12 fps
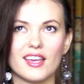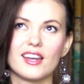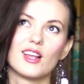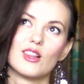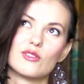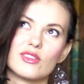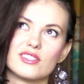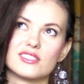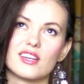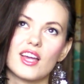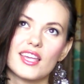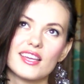And I looked at
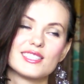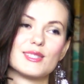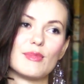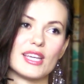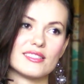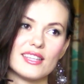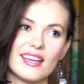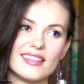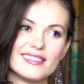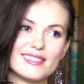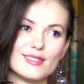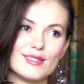this, like, I guess it makes
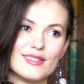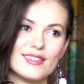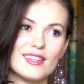sense.